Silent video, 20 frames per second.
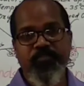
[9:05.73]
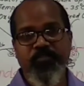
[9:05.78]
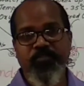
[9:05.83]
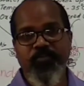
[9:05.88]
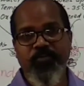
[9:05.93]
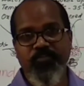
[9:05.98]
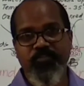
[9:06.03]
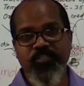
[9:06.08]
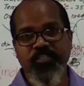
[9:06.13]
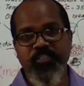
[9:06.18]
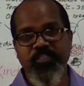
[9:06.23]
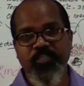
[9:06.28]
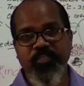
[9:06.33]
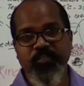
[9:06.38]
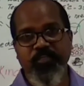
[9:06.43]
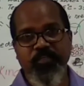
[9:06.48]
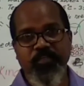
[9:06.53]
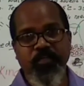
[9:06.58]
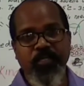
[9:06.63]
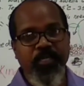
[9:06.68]

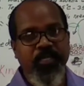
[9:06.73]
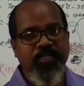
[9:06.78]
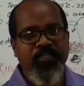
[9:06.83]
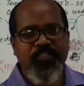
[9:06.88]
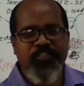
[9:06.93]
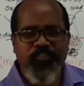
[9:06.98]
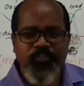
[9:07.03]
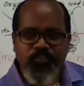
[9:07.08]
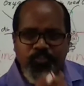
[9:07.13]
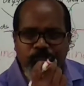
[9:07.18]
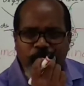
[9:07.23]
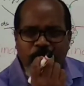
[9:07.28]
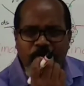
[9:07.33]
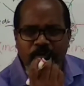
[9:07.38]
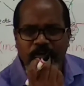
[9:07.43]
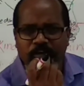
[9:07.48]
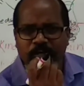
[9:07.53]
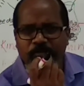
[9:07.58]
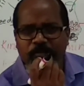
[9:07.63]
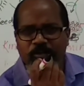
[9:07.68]
Oxygen.
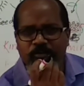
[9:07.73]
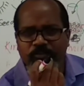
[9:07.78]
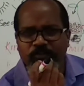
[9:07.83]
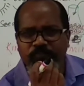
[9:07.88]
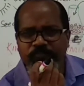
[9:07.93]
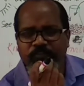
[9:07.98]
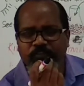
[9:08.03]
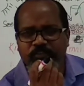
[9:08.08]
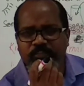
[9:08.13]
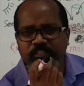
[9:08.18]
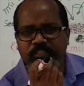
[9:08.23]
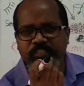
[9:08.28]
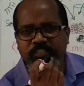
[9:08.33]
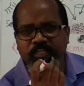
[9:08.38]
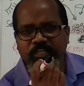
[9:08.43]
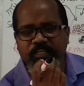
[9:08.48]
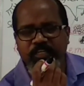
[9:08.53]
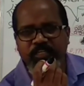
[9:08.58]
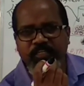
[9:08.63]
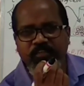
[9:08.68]
Small amount of
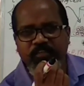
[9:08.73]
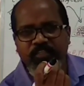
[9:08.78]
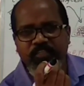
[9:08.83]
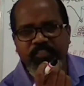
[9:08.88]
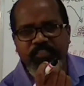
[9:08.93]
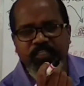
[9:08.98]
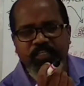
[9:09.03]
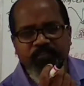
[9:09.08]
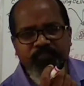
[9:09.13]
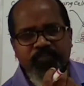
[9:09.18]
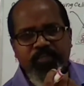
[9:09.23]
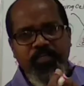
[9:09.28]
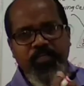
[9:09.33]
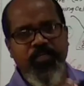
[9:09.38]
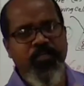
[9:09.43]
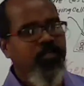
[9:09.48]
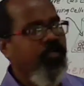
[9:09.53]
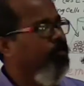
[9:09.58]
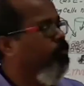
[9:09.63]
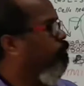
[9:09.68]
oxygen it received,
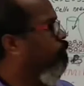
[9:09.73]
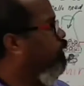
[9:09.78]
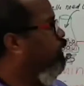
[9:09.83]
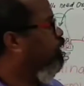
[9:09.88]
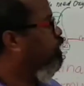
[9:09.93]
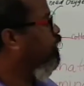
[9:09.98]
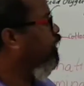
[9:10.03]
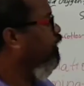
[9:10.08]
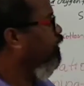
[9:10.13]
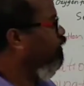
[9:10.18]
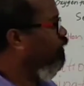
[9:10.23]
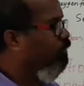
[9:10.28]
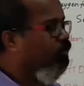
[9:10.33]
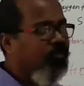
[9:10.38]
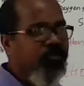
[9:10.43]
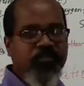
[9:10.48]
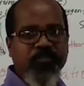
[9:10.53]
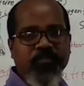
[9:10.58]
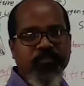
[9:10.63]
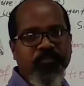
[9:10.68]
but then
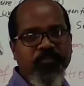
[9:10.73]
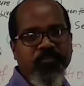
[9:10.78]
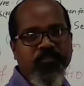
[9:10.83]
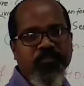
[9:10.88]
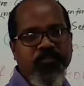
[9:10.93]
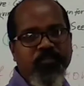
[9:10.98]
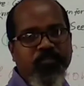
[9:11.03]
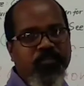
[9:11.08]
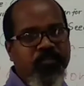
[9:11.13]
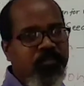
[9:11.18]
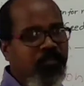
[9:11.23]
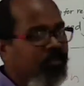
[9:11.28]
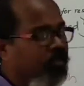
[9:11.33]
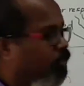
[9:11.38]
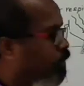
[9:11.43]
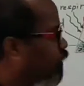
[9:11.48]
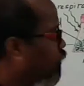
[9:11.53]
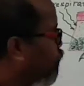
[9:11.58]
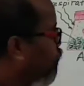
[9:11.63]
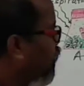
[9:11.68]

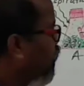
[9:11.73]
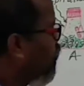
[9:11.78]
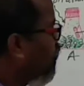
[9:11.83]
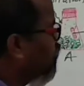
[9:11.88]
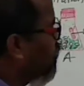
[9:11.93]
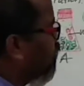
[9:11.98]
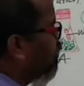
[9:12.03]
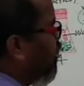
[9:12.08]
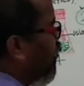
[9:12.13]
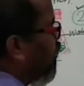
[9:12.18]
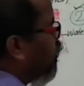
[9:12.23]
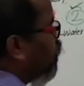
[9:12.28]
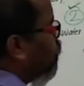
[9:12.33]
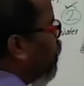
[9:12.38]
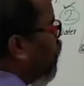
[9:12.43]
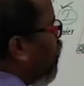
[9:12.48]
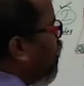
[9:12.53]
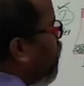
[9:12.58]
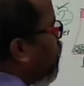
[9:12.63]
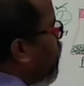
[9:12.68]
because of that
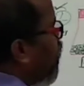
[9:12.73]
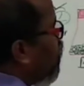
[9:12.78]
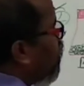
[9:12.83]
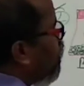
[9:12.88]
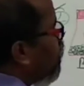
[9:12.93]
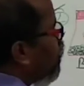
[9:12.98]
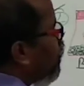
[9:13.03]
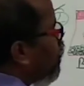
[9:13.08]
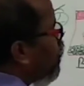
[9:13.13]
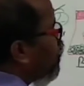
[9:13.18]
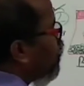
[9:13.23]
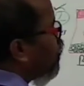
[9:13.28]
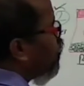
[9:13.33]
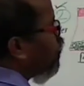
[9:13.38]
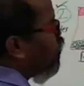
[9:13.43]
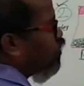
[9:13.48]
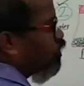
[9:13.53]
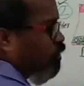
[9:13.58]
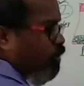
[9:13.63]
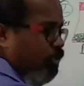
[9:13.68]
small amount,
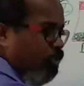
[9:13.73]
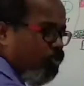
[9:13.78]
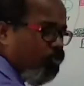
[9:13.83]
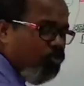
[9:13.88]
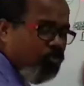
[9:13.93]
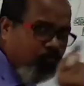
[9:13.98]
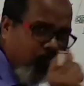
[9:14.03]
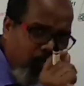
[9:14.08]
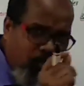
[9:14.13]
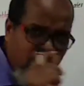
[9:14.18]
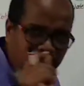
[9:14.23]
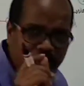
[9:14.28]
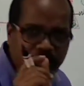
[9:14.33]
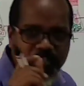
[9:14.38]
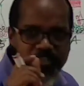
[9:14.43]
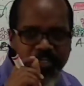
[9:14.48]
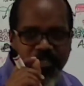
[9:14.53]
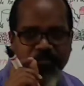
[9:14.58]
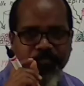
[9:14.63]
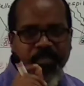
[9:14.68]
small
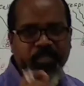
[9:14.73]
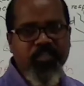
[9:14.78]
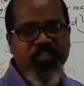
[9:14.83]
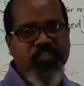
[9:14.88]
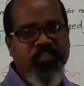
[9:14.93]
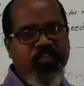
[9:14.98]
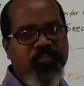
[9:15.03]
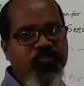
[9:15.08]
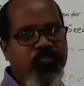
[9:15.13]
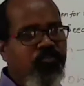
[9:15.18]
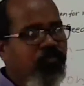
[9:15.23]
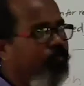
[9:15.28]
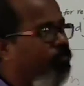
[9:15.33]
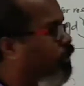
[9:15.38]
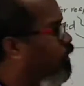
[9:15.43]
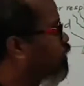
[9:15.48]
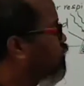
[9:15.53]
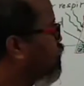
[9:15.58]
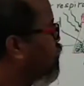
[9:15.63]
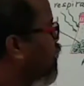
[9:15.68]
germination took
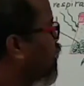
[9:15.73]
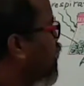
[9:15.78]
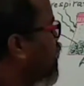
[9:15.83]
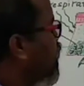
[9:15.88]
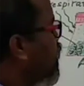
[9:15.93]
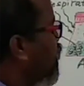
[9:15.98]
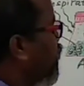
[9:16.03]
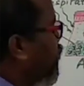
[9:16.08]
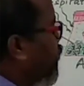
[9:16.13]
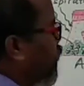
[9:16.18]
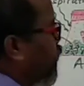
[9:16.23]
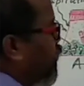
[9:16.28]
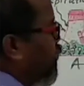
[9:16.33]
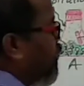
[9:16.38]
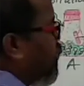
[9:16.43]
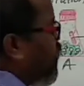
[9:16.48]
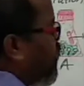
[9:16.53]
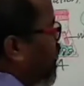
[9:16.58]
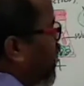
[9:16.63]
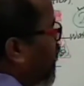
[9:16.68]
place.
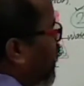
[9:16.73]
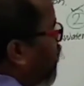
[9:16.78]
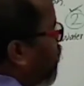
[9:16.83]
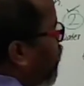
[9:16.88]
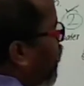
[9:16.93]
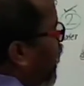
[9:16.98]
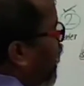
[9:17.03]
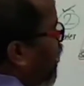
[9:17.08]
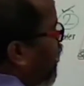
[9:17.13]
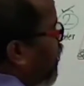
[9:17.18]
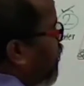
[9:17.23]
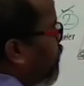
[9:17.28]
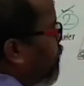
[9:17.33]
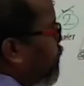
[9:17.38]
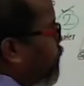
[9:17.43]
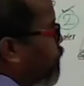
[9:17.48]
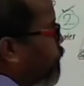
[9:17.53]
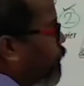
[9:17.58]
Seed B